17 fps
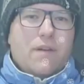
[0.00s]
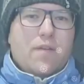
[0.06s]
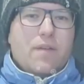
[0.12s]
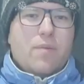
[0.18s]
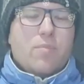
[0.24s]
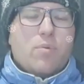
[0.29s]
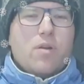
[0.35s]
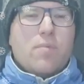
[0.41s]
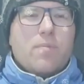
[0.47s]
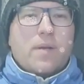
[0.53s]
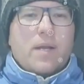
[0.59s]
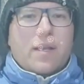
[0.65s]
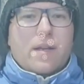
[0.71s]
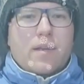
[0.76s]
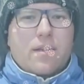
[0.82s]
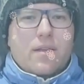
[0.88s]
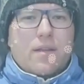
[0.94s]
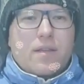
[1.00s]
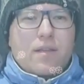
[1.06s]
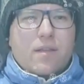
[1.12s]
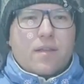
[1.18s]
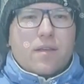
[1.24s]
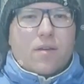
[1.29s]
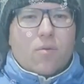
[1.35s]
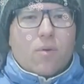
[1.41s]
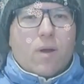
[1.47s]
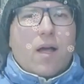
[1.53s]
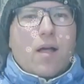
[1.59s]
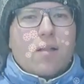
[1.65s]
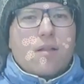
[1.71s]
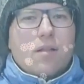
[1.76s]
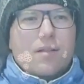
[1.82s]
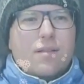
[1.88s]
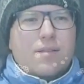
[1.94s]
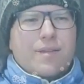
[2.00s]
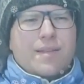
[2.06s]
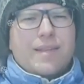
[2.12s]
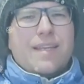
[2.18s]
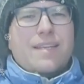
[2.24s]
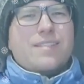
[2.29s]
and craft beer adventures? Well then